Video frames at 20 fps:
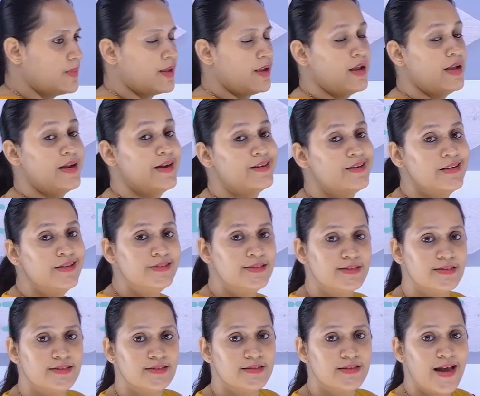it
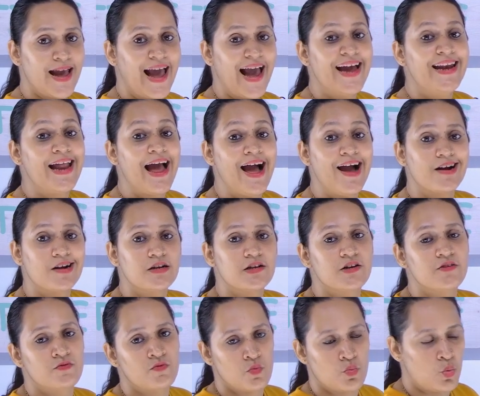is an
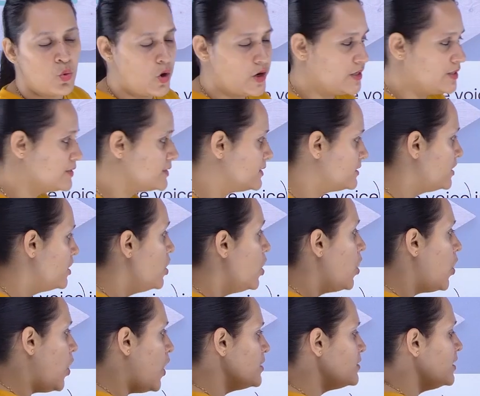active voice.
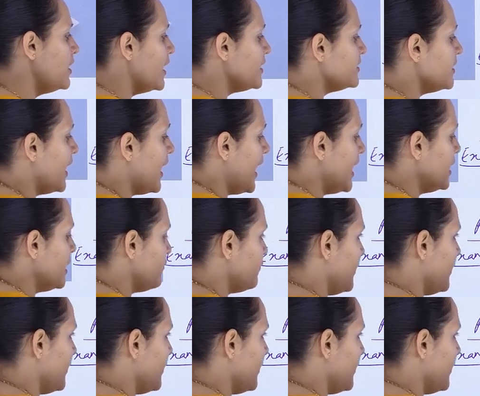On the other hand, if I